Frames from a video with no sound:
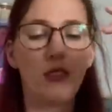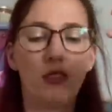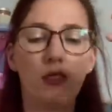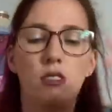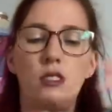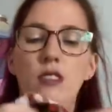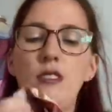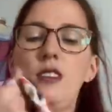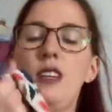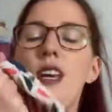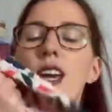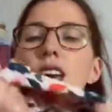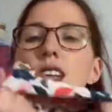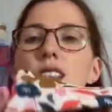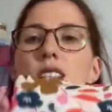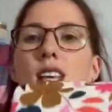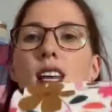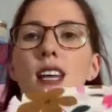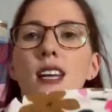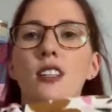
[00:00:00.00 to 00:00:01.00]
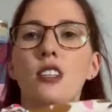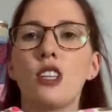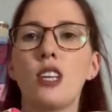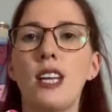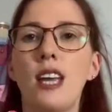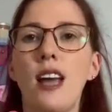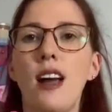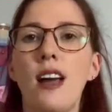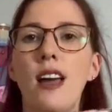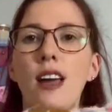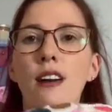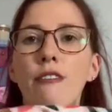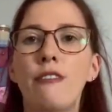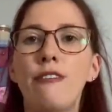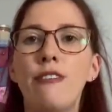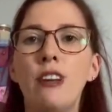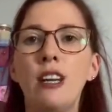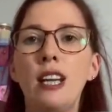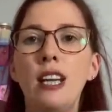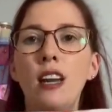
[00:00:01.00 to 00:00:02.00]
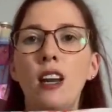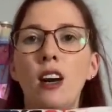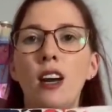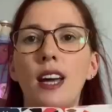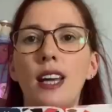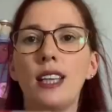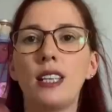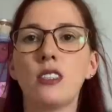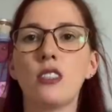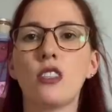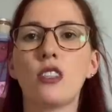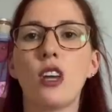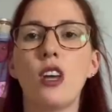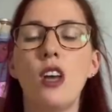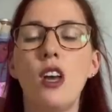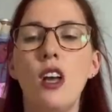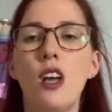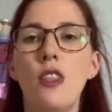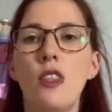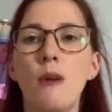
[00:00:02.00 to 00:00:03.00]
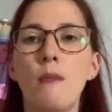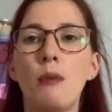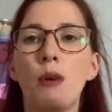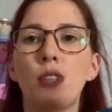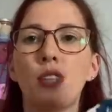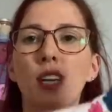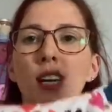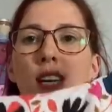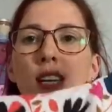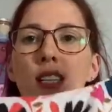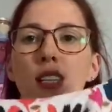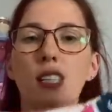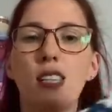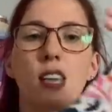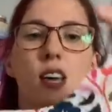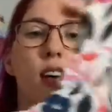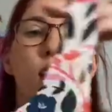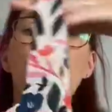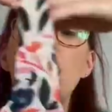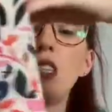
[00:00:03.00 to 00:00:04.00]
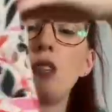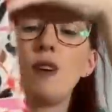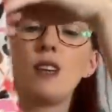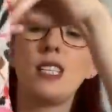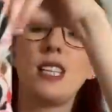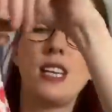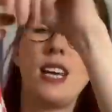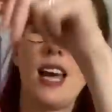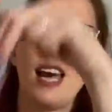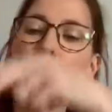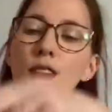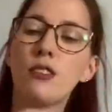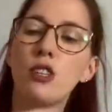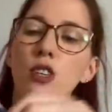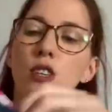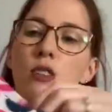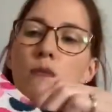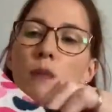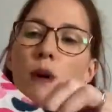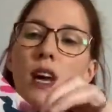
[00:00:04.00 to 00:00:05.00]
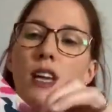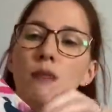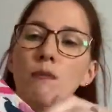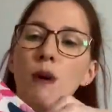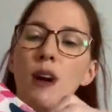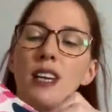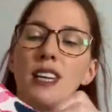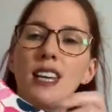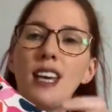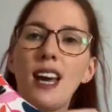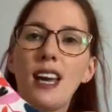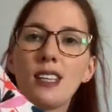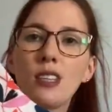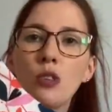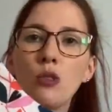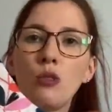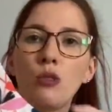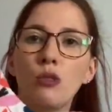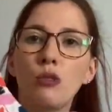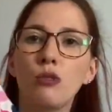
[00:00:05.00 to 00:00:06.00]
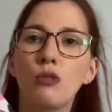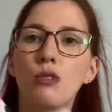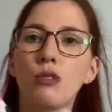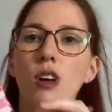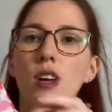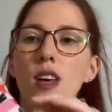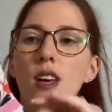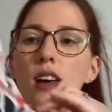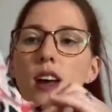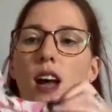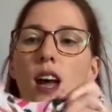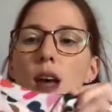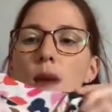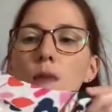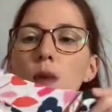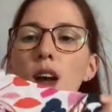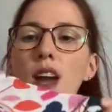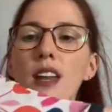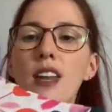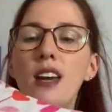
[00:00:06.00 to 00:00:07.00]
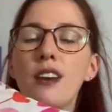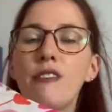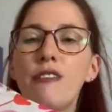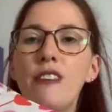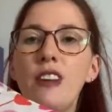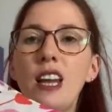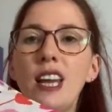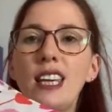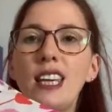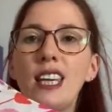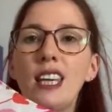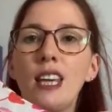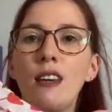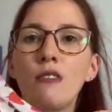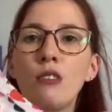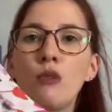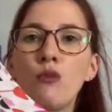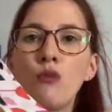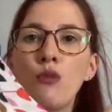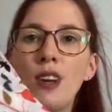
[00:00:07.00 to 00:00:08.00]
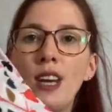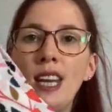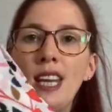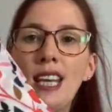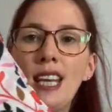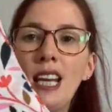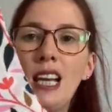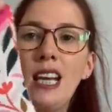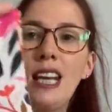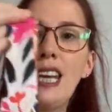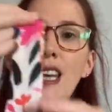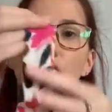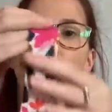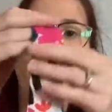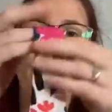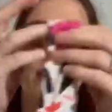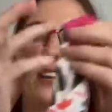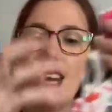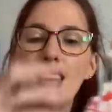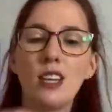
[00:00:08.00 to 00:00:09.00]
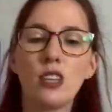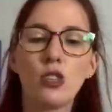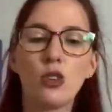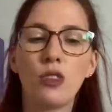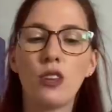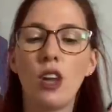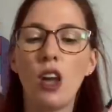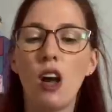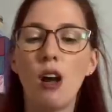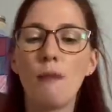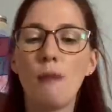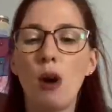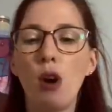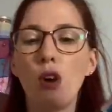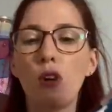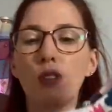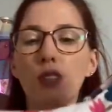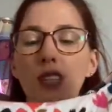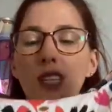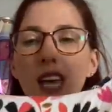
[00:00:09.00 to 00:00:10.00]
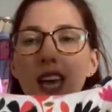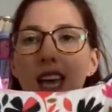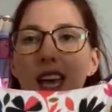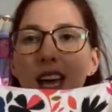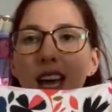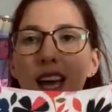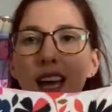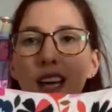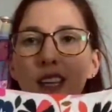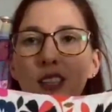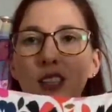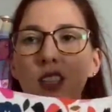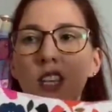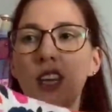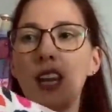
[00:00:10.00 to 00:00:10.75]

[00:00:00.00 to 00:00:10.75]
I don't know if you can tell actually, I have fully lined the bodice. So I didn't have to use bias binding at all. And I feel like it gives a really clean finish on the armholes and the